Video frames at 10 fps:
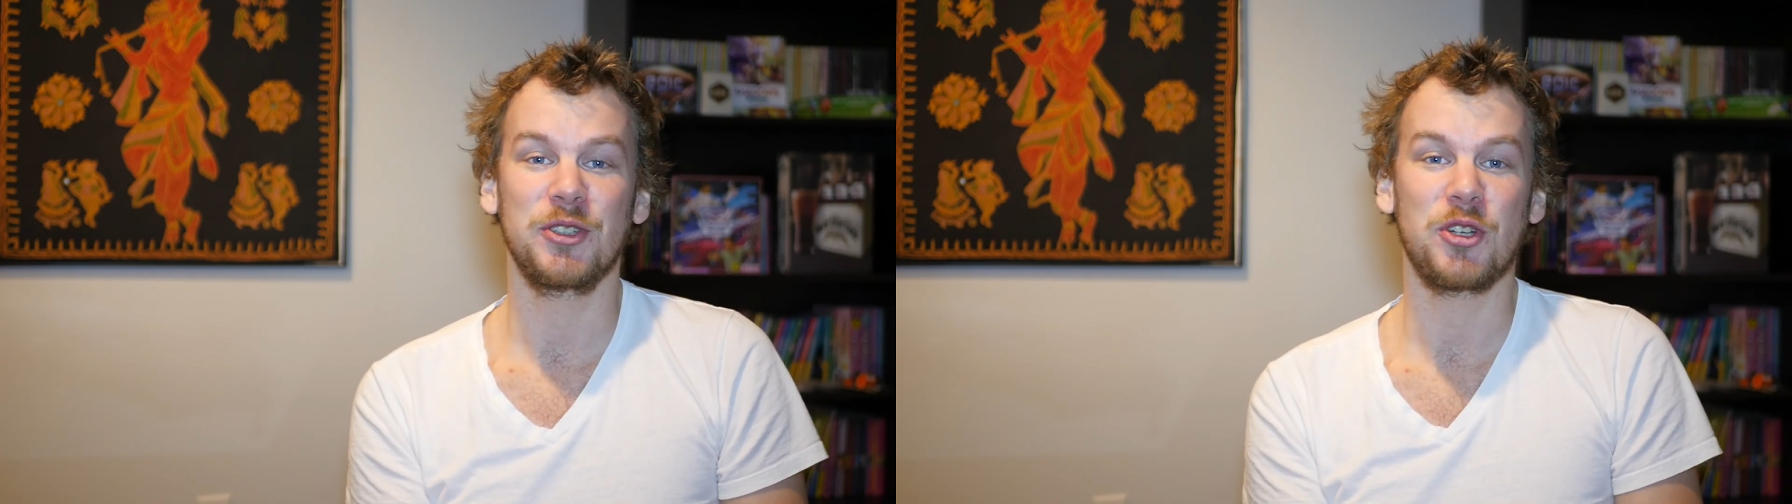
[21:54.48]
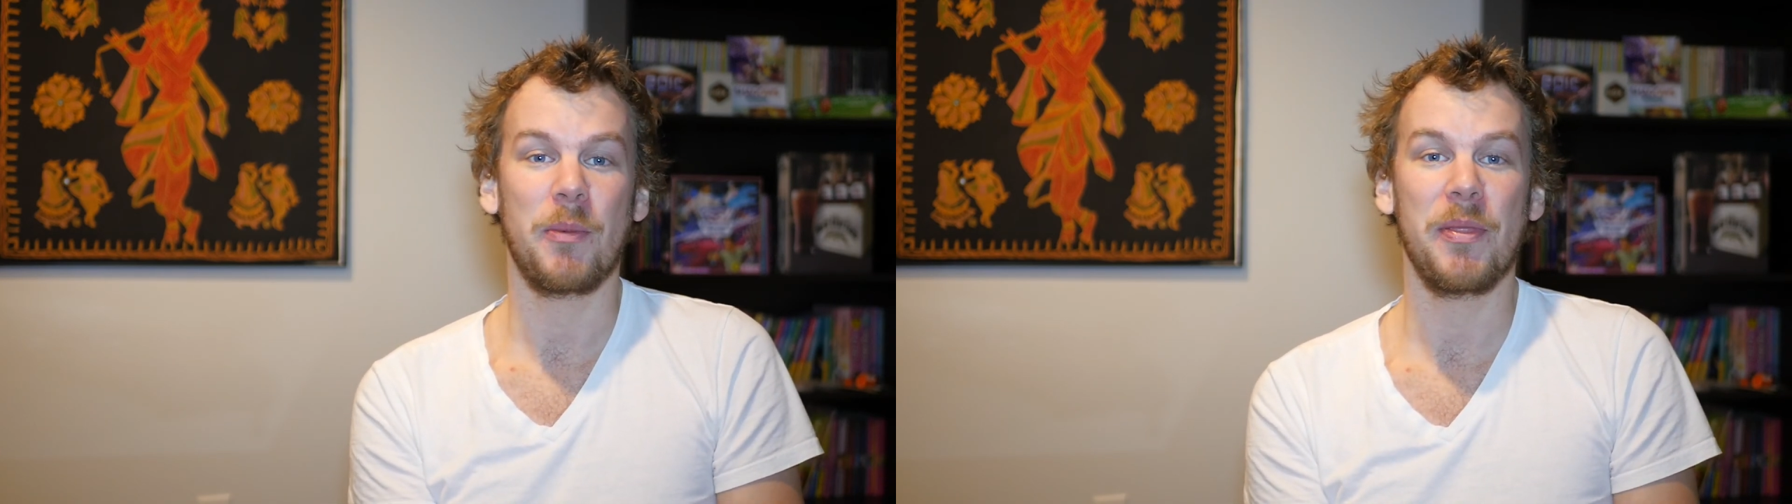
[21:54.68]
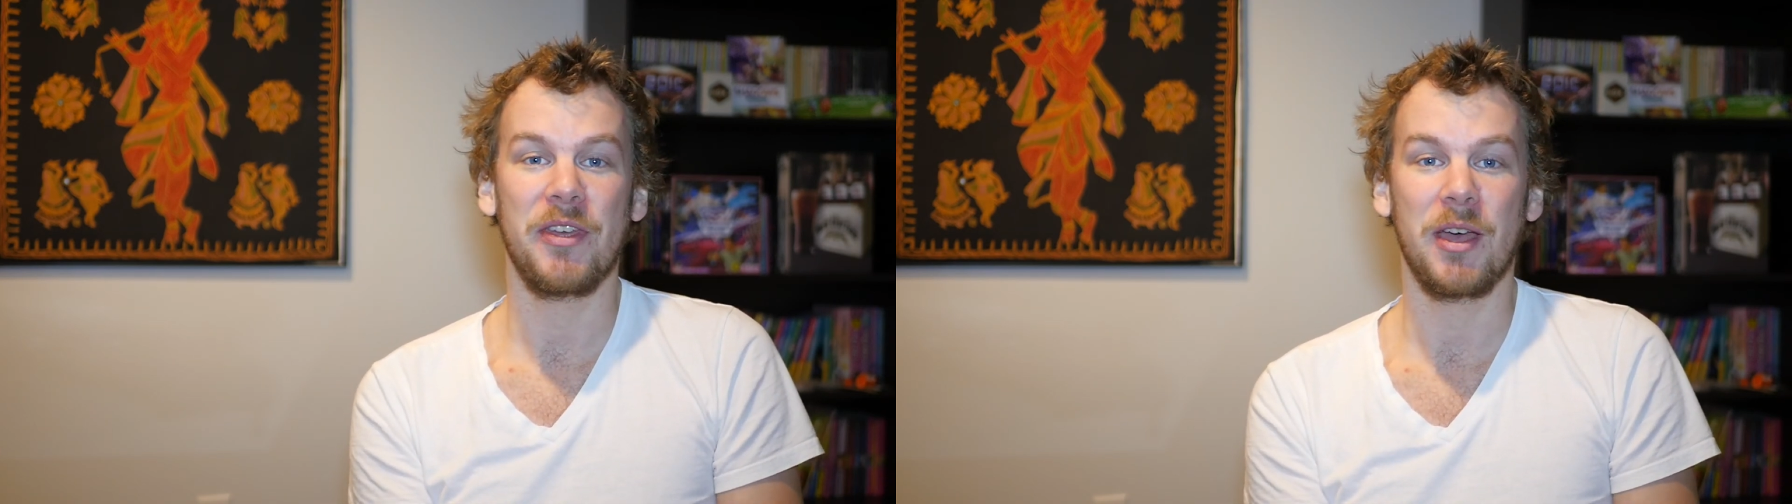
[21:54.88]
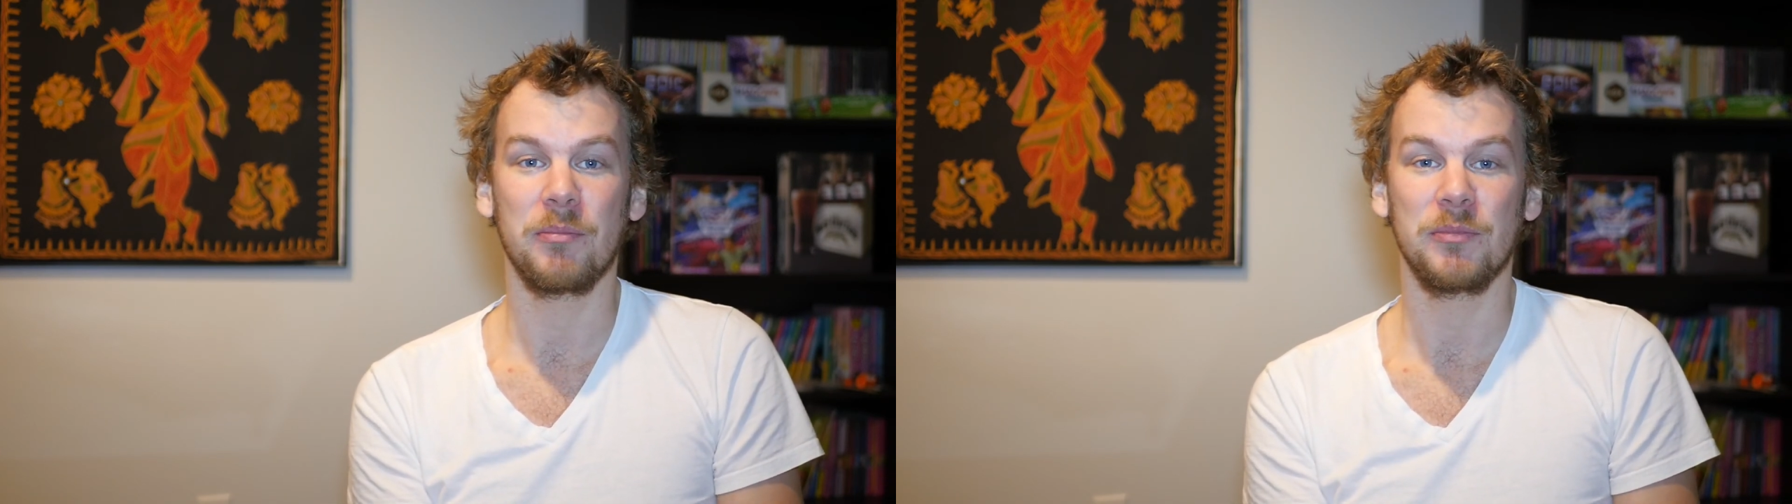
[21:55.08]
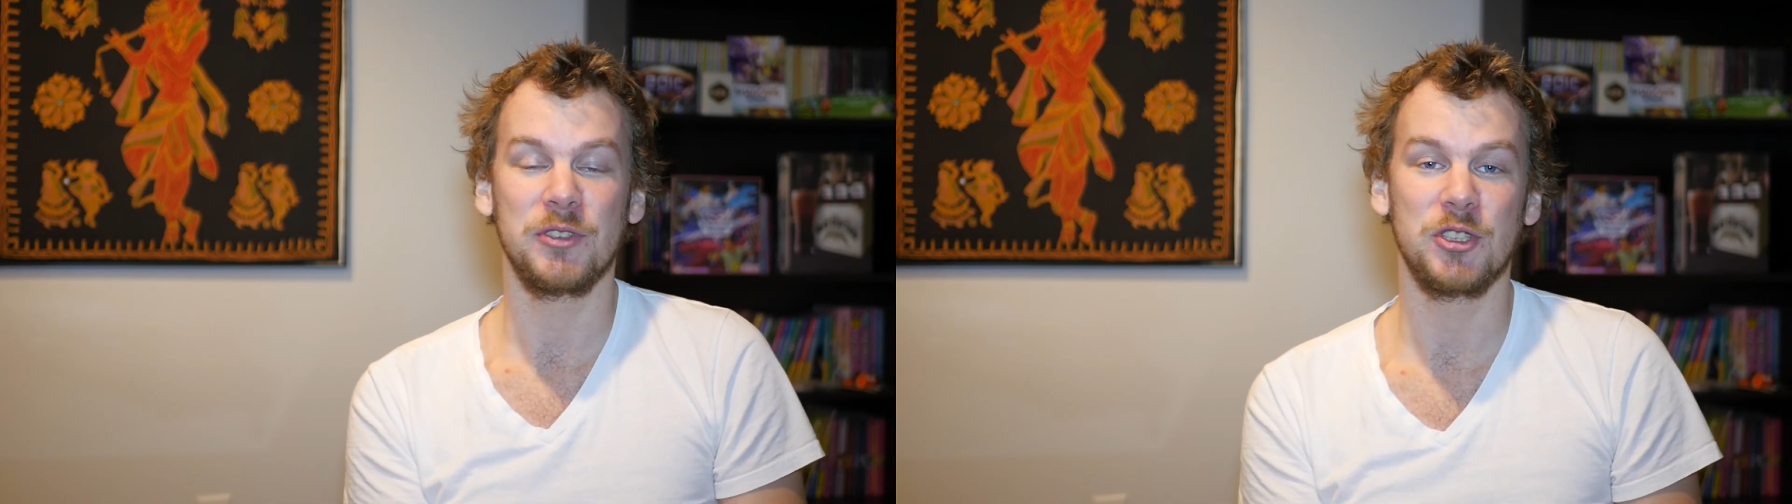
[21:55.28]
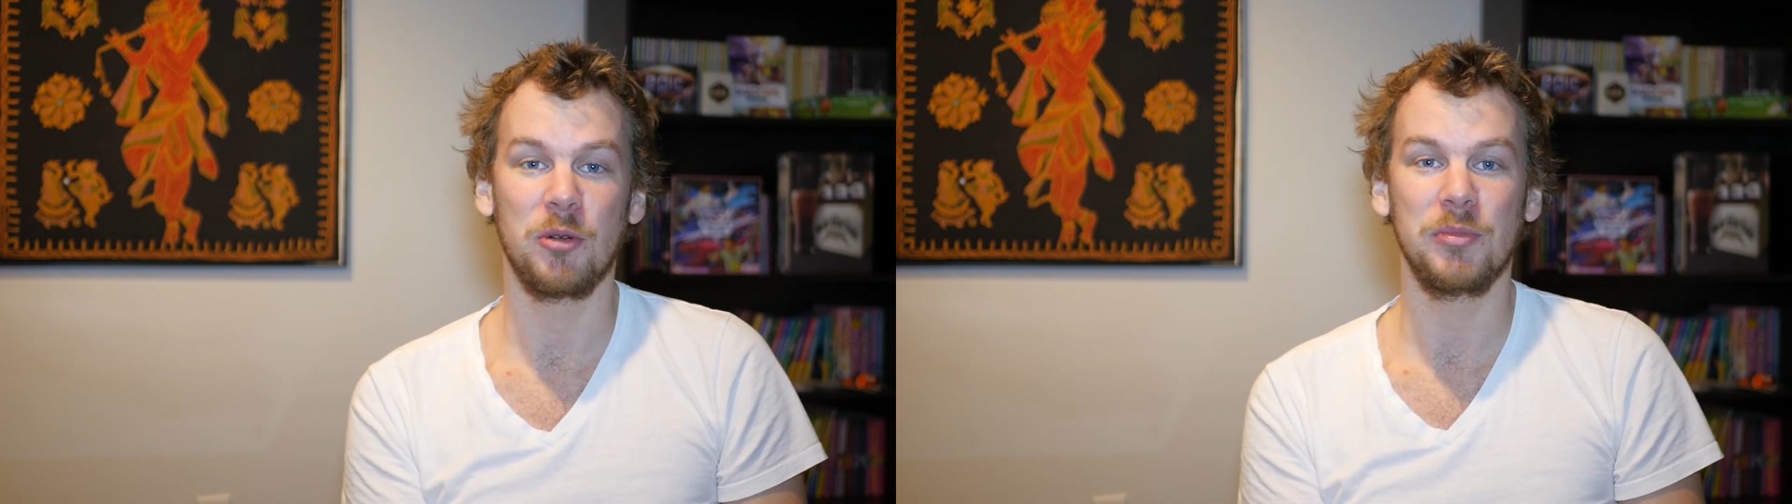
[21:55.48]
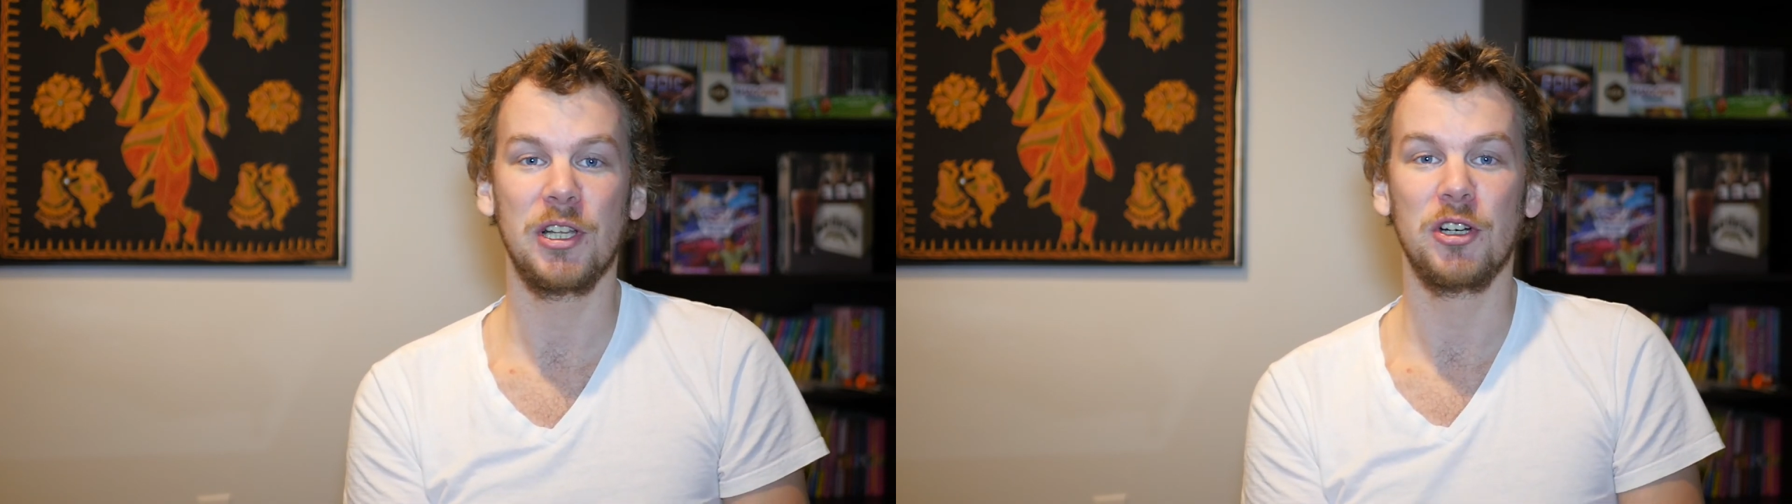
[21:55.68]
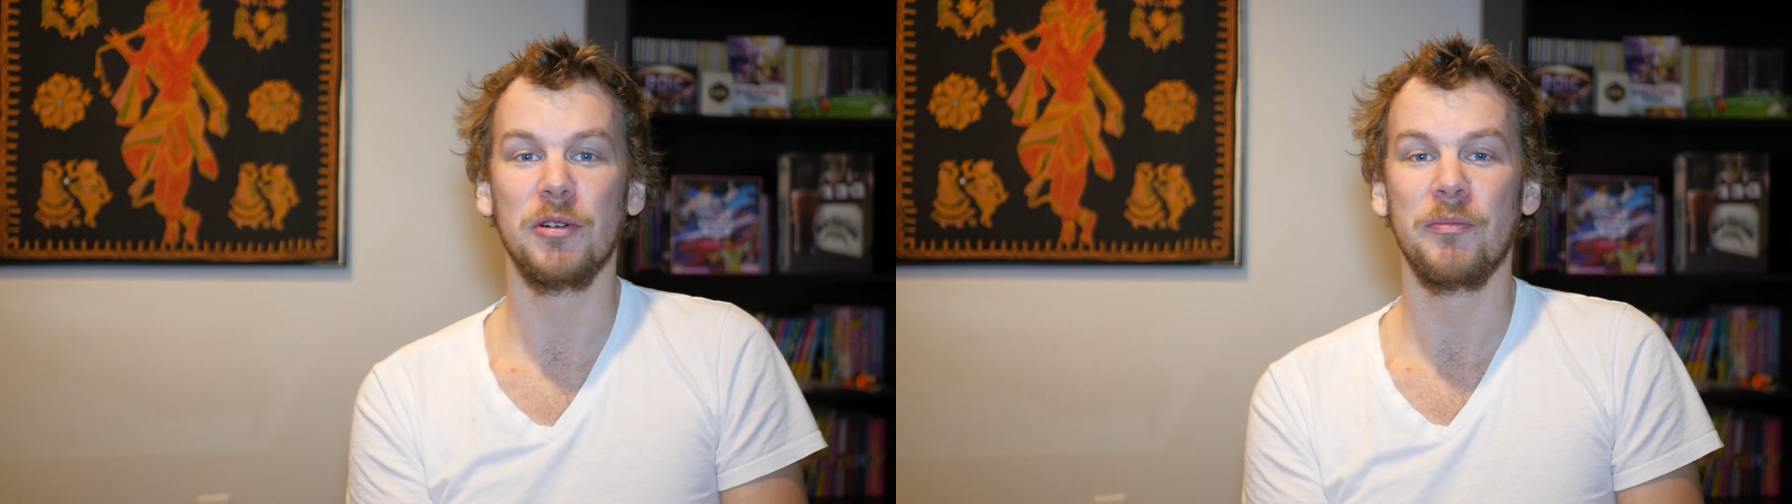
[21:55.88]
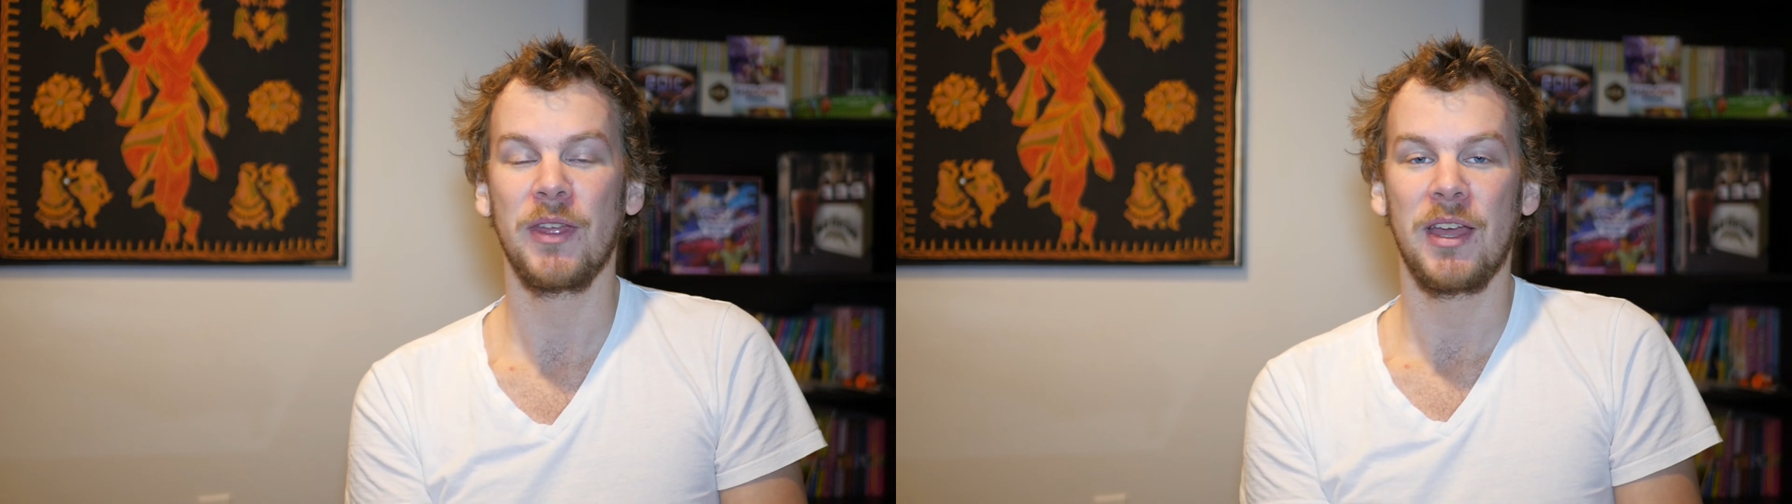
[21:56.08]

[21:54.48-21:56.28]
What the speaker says: comment them down below,